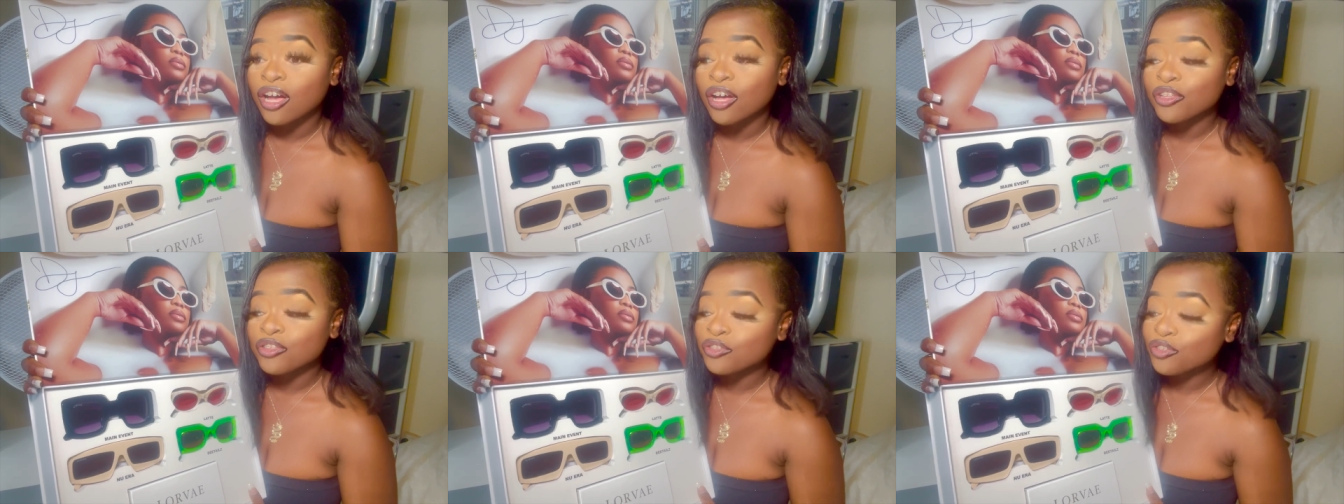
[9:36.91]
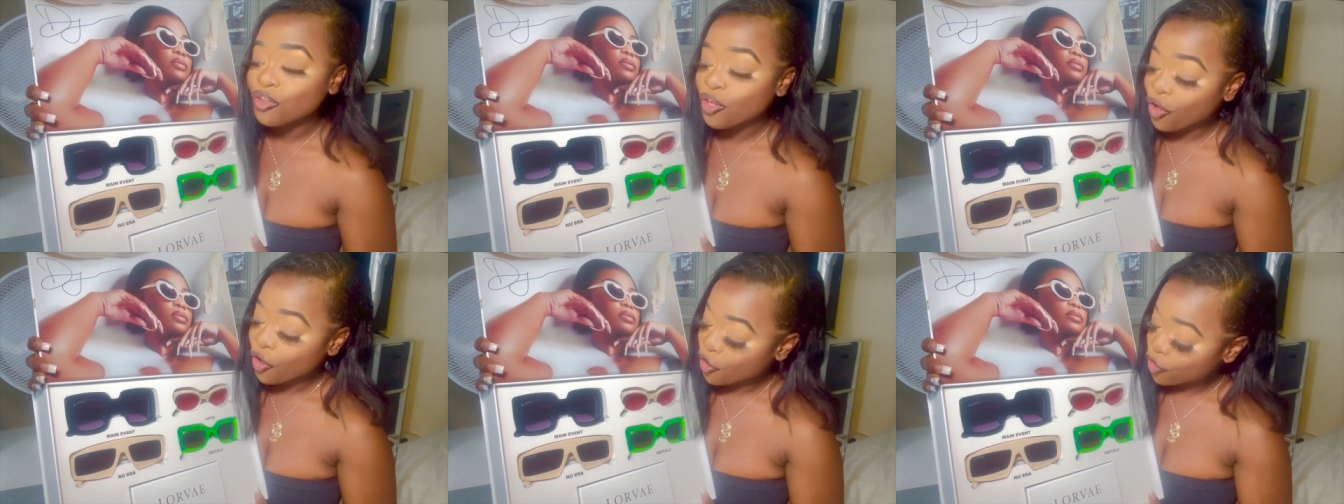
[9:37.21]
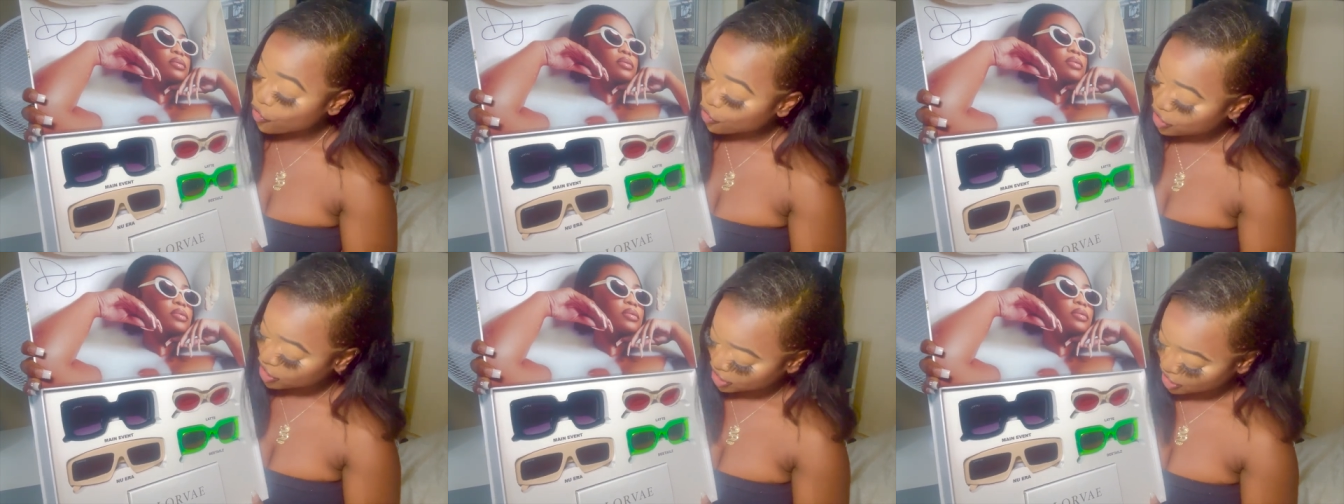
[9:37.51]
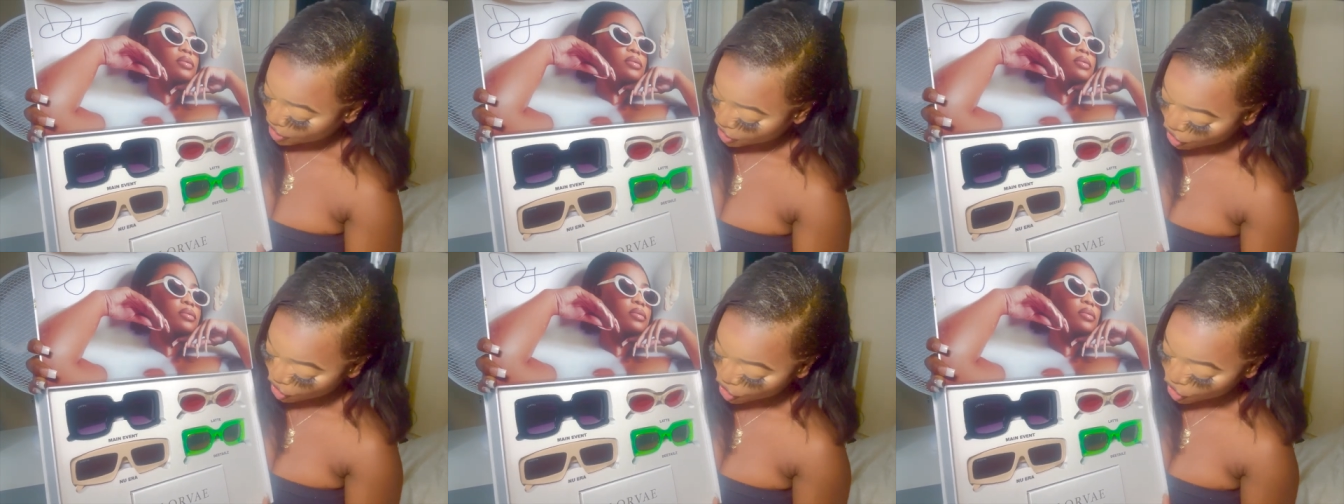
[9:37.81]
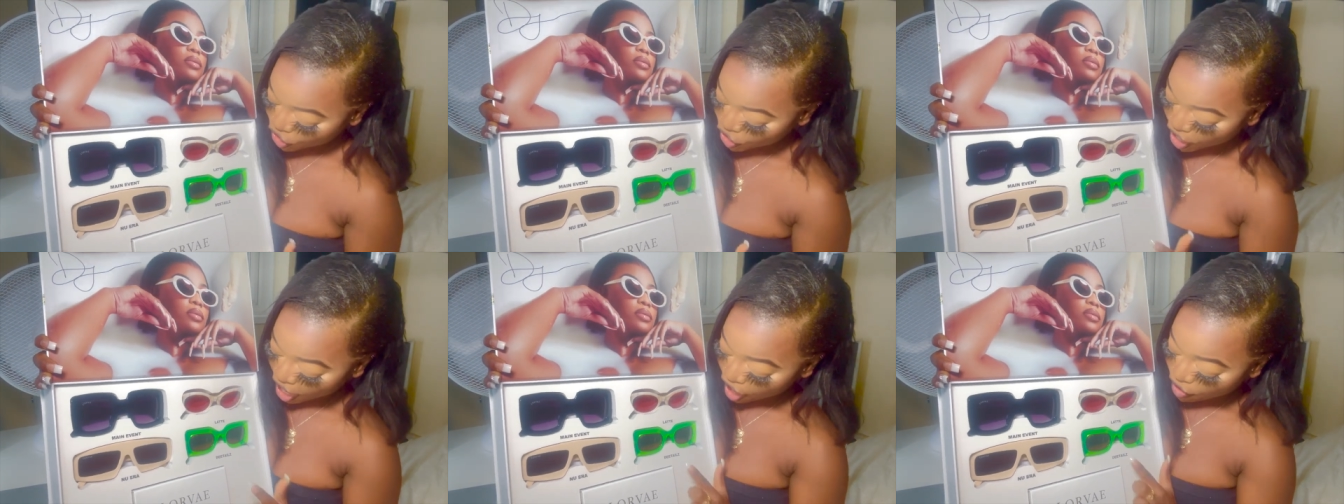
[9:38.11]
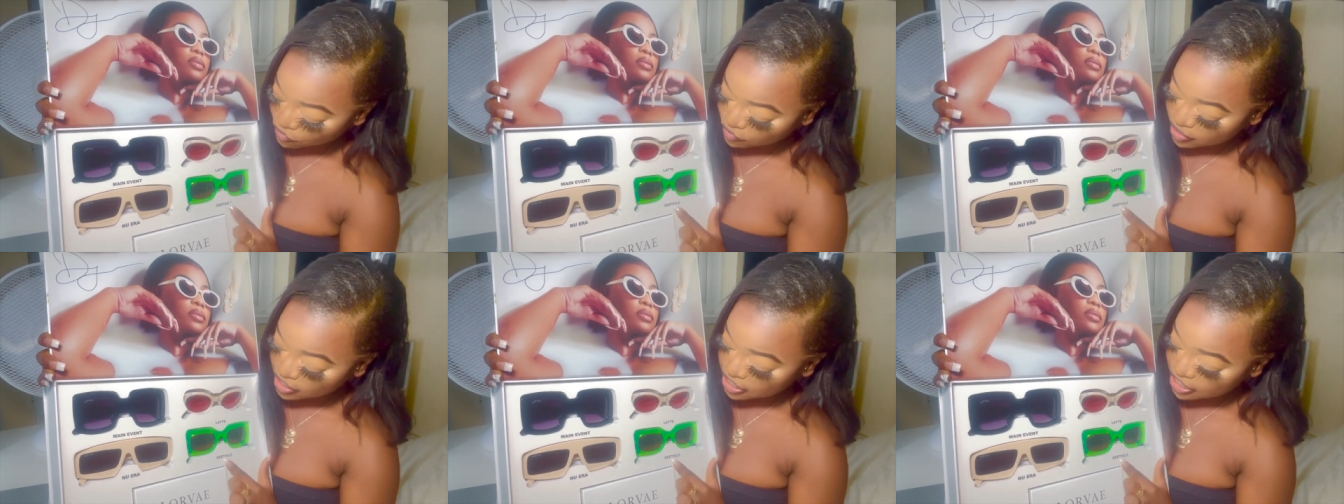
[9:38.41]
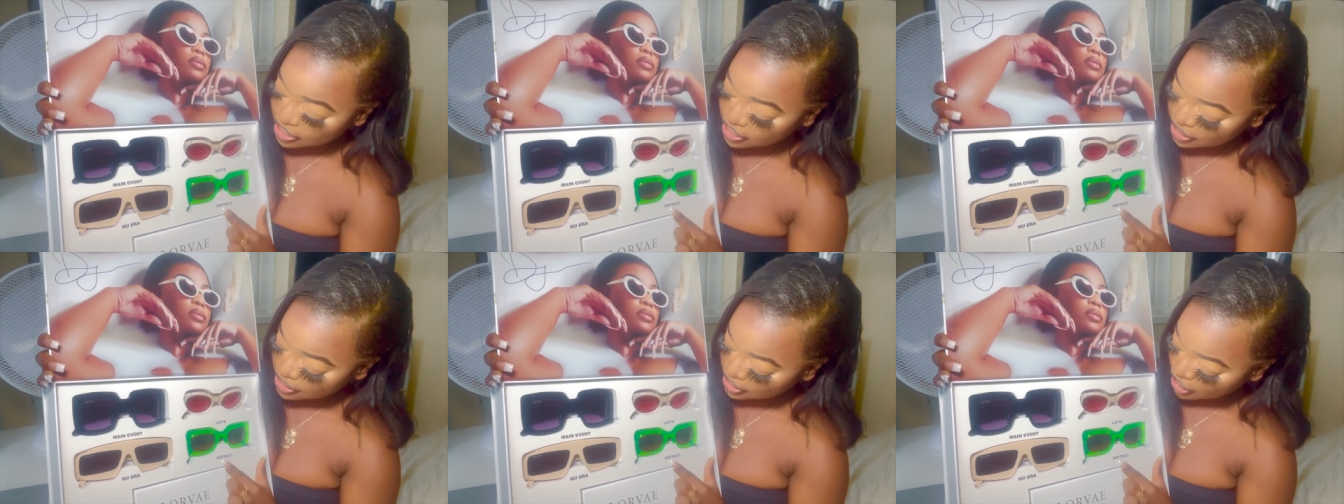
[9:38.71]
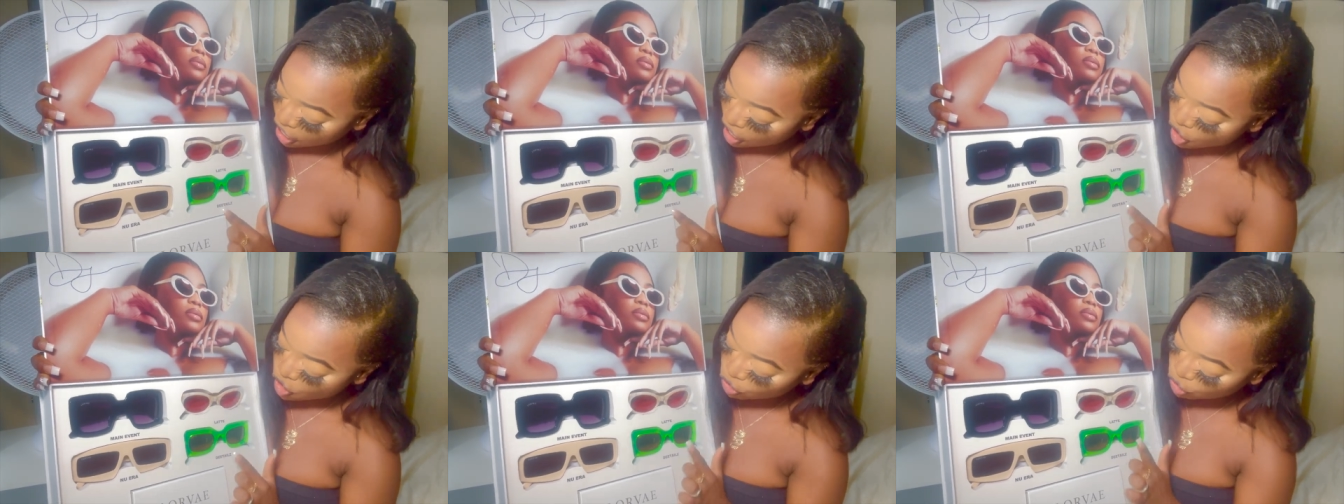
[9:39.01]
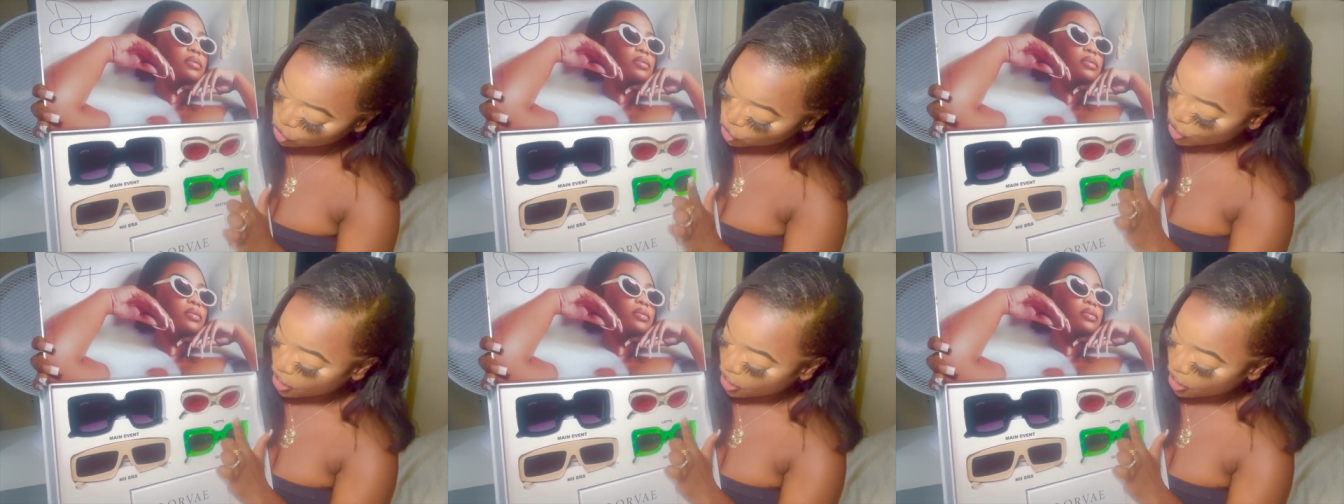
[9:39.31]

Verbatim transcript: No, because look, you have details,